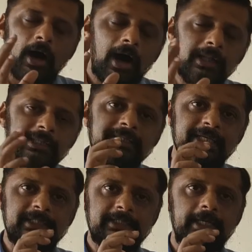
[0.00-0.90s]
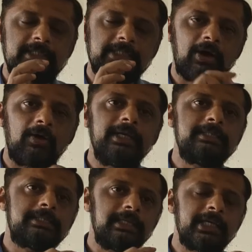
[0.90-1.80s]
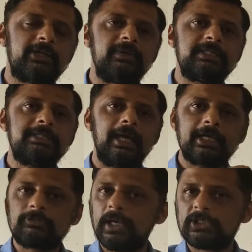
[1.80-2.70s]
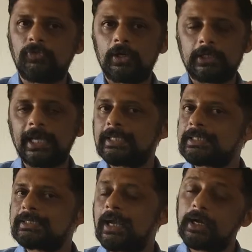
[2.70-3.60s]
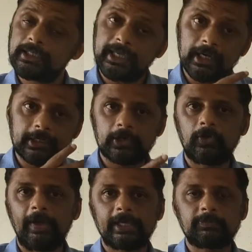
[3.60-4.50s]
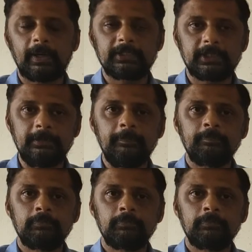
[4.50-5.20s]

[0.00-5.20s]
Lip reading: All the three states, solids, liquids as well as what? Gases can undergo expansion.